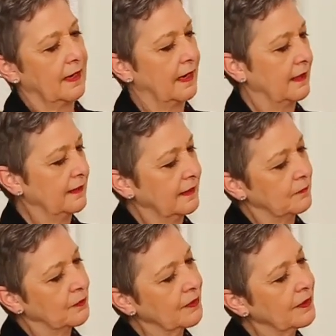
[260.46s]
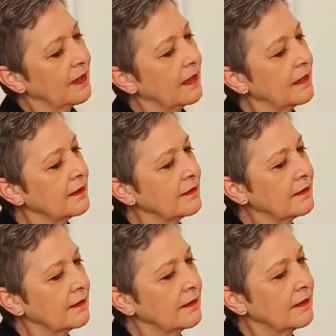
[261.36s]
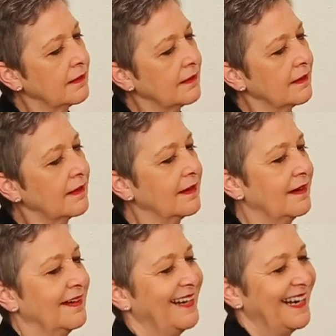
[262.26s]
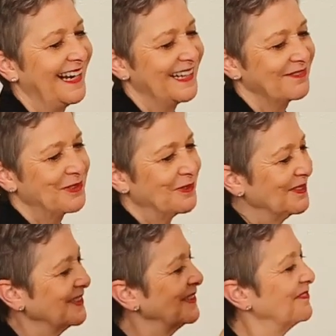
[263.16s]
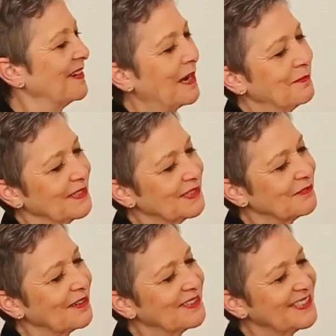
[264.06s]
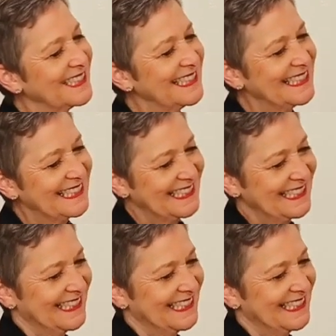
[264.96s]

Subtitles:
Adding in more color. And of course, the fabulous roses.